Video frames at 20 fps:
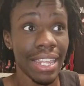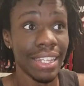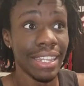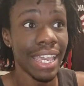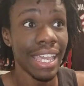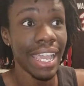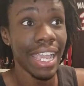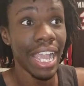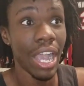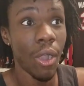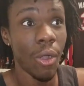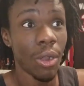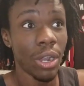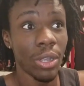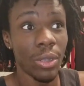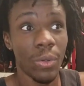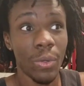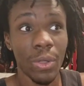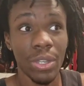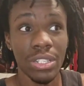They
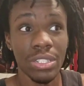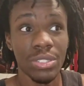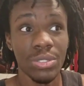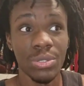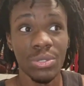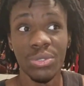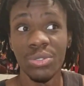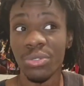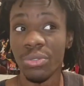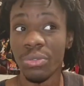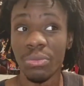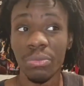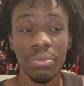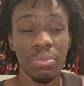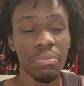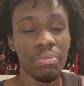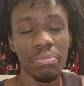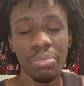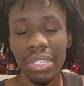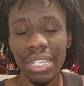aren't going to
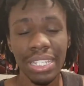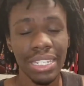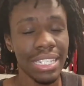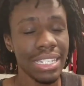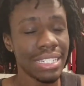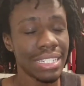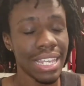beat